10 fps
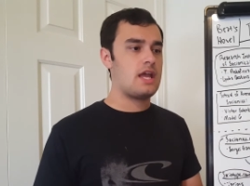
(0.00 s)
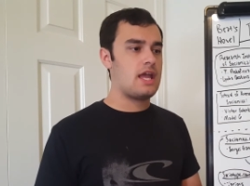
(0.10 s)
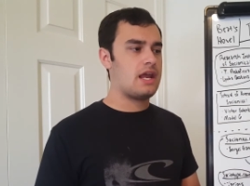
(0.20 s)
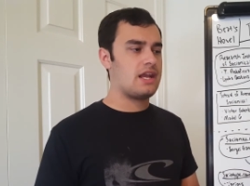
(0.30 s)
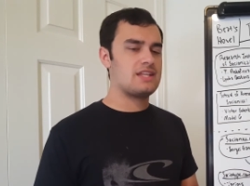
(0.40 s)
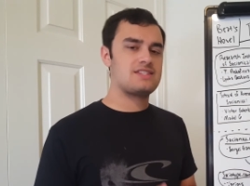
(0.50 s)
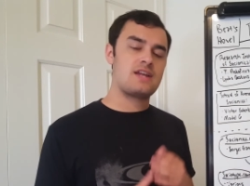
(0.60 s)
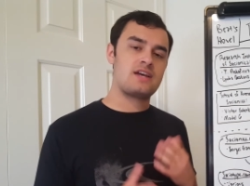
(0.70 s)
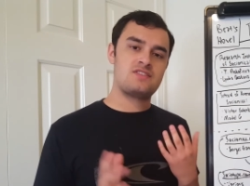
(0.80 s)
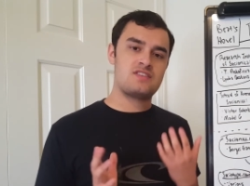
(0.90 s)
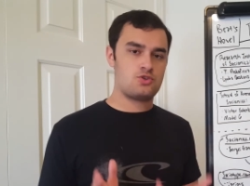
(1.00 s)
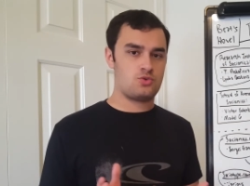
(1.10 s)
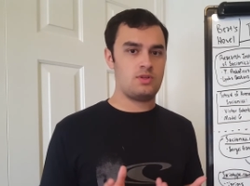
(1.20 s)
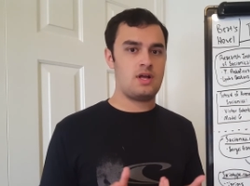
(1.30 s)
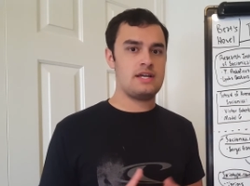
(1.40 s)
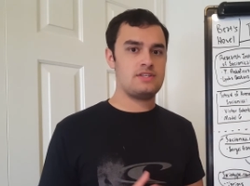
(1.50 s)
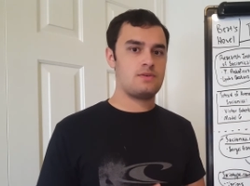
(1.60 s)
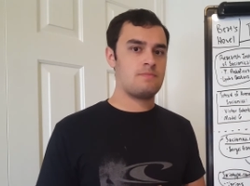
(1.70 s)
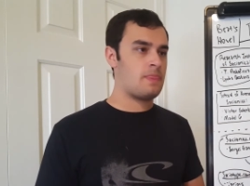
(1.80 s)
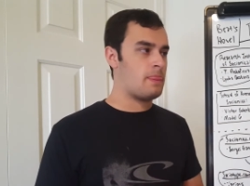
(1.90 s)
and it's not centralized.
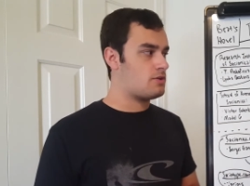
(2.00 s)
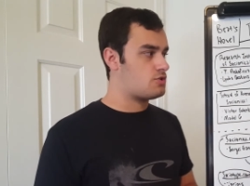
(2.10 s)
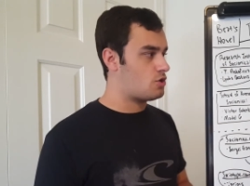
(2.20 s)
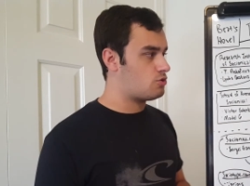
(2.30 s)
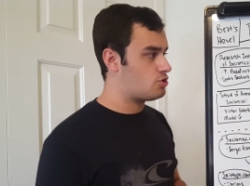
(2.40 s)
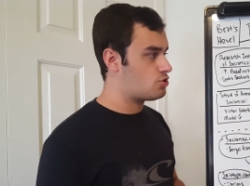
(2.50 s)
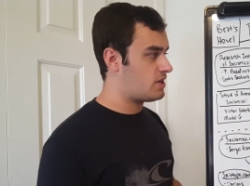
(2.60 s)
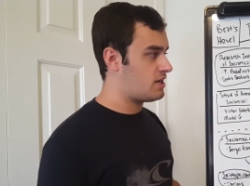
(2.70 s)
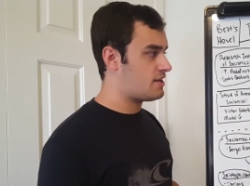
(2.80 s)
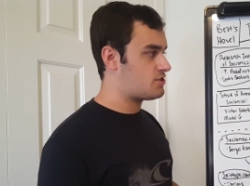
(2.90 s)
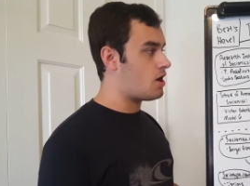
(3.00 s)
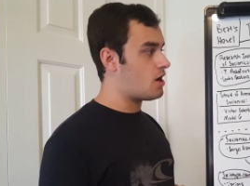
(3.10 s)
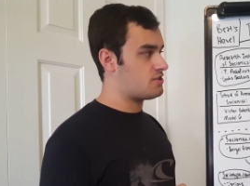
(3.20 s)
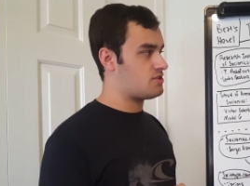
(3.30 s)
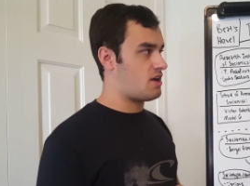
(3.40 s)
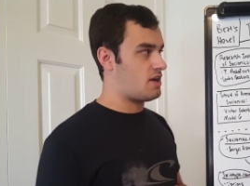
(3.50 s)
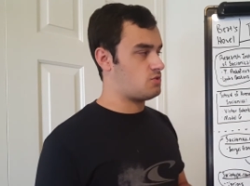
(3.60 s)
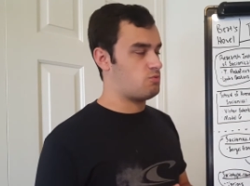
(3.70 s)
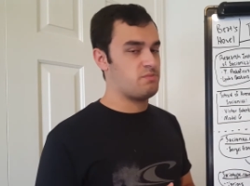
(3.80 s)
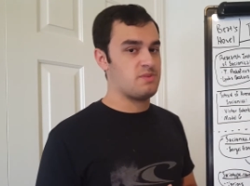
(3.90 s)
So to treat it as a hard
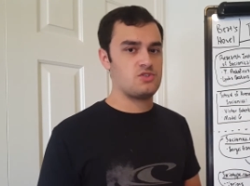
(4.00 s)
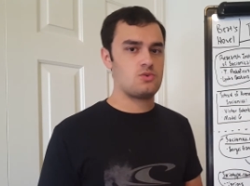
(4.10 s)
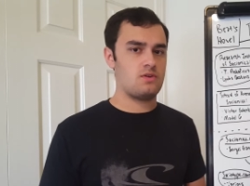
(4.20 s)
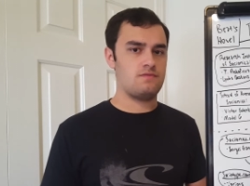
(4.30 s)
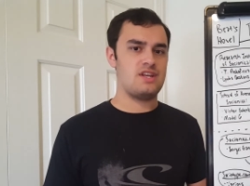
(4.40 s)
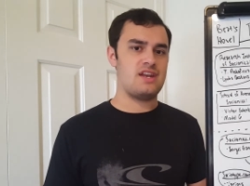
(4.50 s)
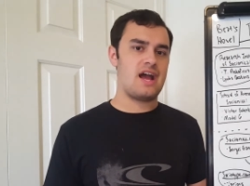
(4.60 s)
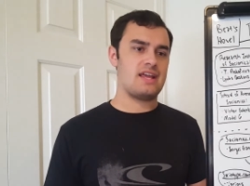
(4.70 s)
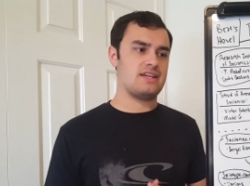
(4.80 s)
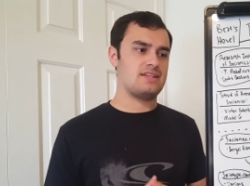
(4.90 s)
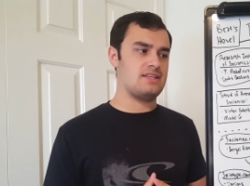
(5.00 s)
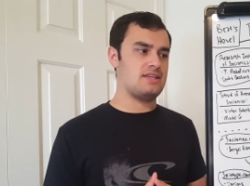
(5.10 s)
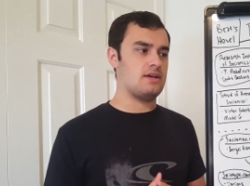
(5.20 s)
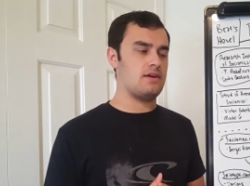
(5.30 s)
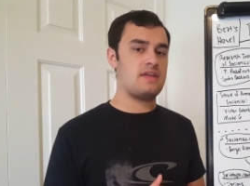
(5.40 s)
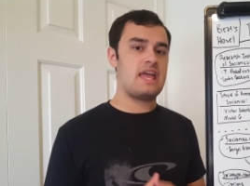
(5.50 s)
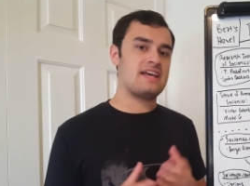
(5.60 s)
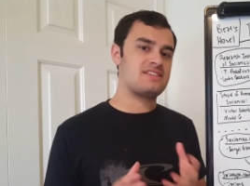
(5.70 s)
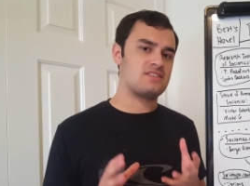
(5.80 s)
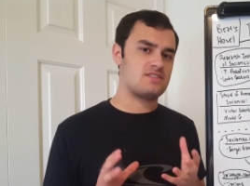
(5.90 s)
science would be sort of denying the
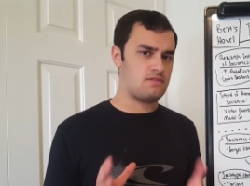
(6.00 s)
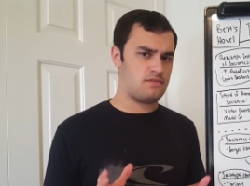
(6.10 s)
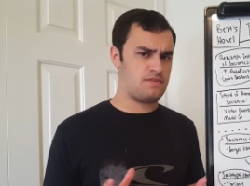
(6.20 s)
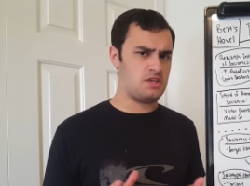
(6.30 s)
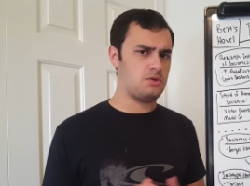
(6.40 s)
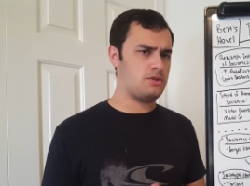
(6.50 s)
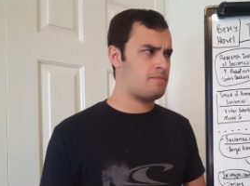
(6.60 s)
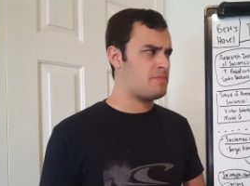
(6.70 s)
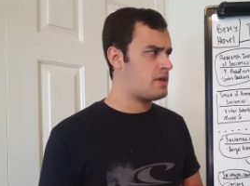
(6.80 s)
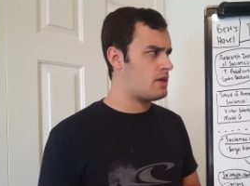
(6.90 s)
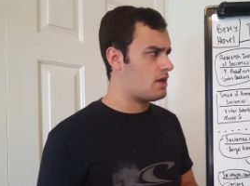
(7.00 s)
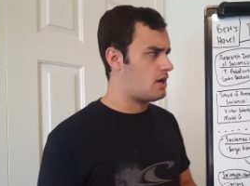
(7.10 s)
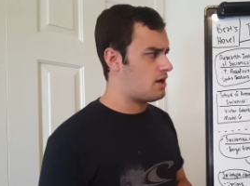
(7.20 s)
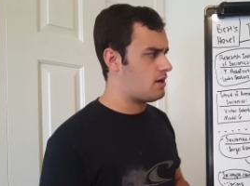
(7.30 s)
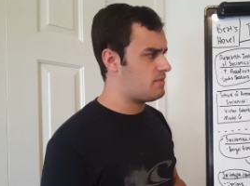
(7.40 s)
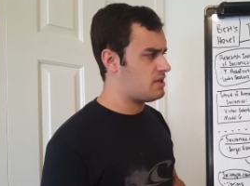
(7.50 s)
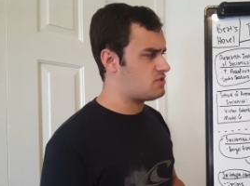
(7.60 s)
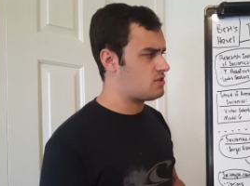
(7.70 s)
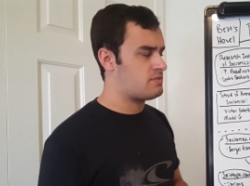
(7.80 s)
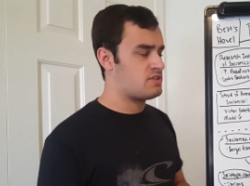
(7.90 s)
essence of the field. In
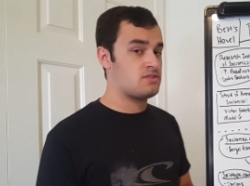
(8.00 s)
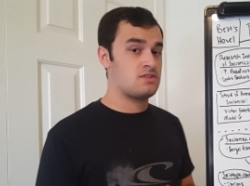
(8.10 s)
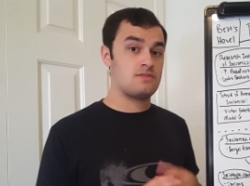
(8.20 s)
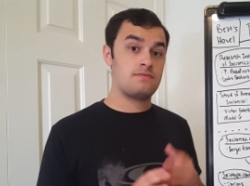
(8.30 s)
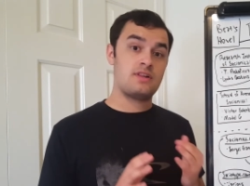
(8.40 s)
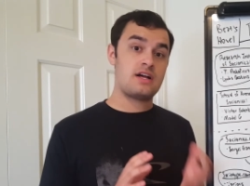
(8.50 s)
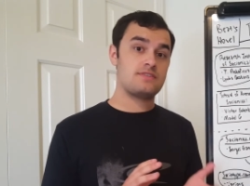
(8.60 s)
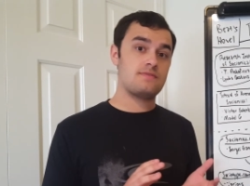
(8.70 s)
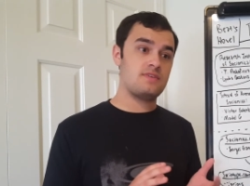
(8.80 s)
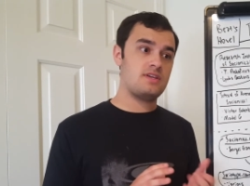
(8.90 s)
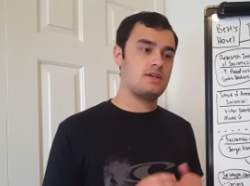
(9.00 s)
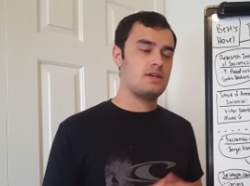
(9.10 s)
some sense it's a philosophy,